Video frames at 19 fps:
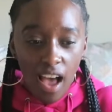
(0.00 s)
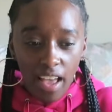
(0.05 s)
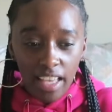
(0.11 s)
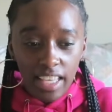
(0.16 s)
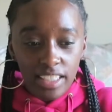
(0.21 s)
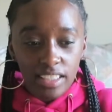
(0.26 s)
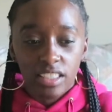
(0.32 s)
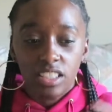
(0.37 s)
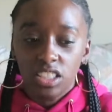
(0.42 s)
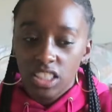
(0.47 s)

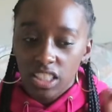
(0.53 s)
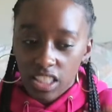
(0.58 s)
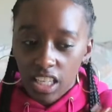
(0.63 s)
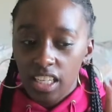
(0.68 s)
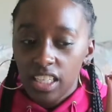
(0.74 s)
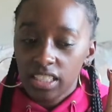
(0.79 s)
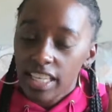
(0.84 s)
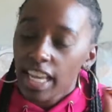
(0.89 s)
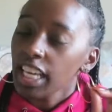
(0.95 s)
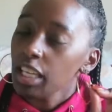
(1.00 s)
it's
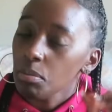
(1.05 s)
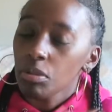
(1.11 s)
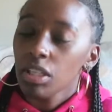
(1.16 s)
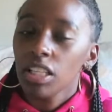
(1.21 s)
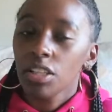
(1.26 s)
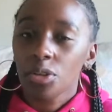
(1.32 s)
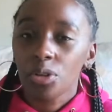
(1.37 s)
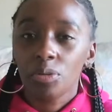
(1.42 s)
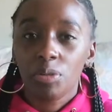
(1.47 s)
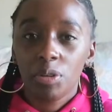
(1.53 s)
gonna take me a
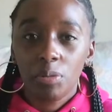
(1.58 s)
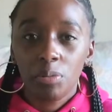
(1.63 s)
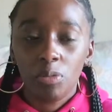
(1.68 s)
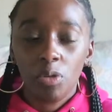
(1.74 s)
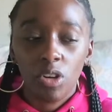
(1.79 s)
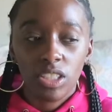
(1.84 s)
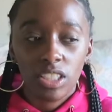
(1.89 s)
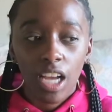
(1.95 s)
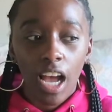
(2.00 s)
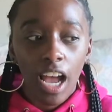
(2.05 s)
little bit
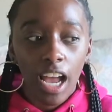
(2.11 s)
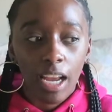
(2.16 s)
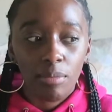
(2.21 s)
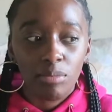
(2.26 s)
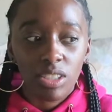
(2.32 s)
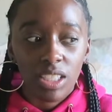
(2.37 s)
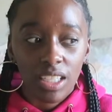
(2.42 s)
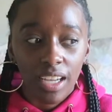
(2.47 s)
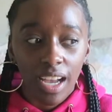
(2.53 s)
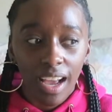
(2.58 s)
more time
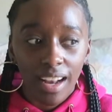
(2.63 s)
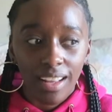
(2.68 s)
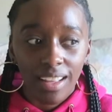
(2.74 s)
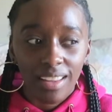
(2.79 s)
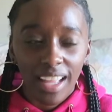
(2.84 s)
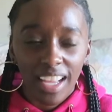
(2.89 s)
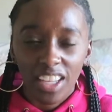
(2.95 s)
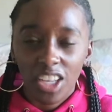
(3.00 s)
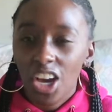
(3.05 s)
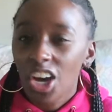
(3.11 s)
to kind of
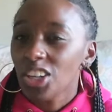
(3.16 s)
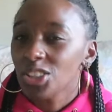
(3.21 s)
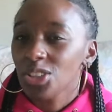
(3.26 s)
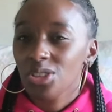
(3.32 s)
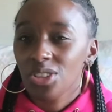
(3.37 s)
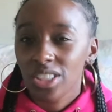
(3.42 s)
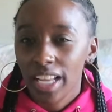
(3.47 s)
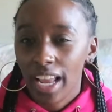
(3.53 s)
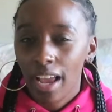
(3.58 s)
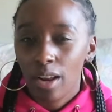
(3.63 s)
like
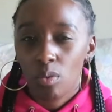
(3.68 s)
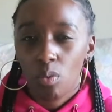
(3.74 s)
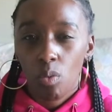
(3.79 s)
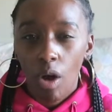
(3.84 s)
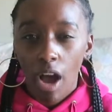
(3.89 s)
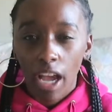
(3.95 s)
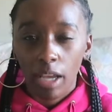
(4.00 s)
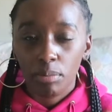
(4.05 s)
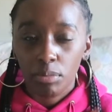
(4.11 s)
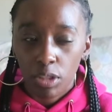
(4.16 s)
understand
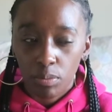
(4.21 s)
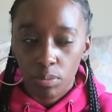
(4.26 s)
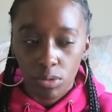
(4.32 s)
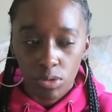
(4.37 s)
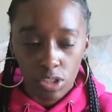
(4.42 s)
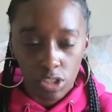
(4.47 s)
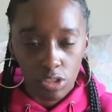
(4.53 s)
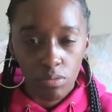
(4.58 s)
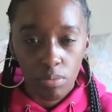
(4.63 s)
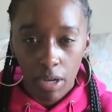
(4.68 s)
why people
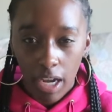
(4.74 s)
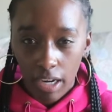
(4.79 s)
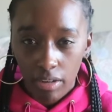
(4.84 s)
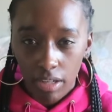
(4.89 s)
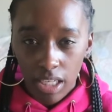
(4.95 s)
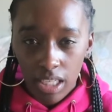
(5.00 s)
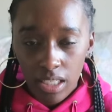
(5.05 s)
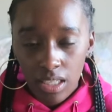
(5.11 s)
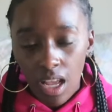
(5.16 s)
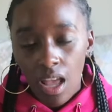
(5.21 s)
still
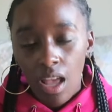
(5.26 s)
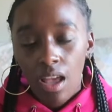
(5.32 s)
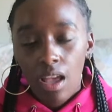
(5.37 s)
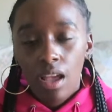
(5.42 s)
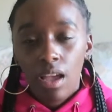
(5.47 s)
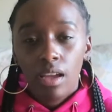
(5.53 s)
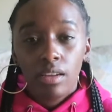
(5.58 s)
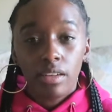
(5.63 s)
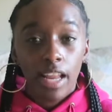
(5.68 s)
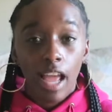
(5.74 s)
pirate.
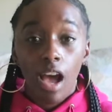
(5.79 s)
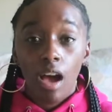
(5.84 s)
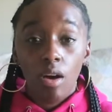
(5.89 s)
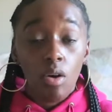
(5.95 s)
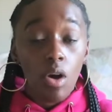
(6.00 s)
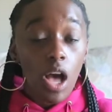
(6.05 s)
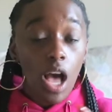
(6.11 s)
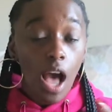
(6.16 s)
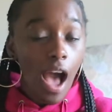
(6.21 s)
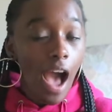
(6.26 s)

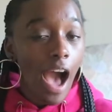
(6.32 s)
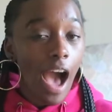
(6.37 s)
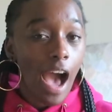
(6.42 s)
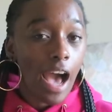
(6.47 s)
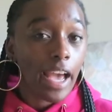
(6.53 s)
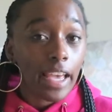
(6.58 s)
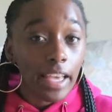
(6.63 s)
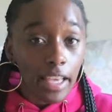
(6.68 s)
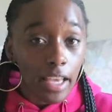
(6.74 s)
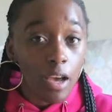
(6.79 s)
Now,
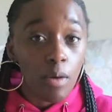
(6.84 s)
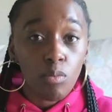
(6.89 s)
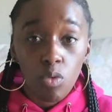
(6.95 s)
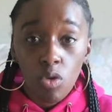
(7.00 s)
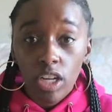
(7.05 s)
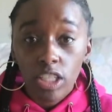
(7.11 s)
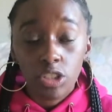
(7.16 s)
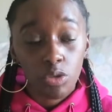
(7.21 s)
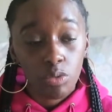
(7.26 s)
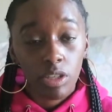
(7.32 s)
I am
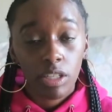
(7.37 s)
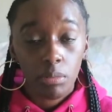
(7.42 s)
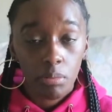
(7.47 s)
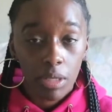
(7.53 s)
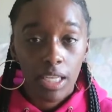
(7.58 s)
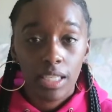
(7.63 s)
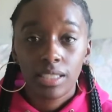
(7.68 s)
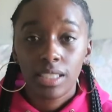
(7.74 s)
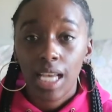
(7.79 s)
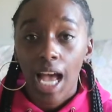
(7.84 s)
one to
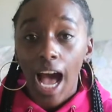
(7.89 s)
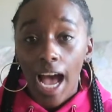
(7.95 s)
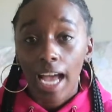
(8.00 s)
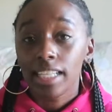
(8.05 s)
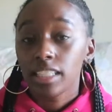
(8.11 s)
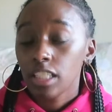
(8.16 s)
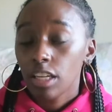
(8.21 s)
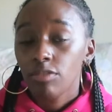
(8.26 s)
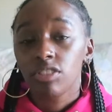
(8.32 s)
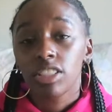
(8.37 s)
admit I
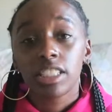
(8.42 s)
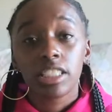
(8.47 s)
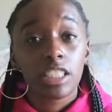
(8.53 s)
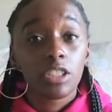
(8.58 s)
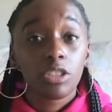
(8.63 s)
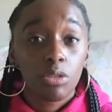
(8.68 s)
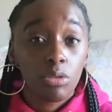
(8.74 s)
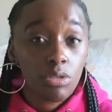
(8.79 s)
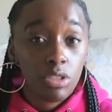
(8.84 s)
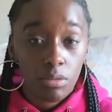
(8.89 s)
definitely
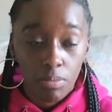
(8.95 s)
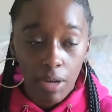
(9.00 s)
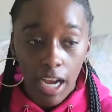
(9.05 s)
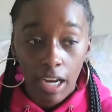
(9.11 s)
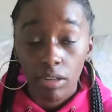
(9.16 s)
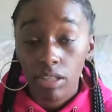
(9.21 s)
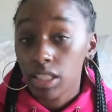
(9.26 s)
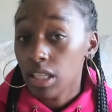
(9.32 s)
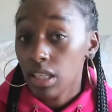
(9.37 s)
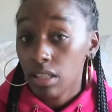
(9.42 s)
did used to pirate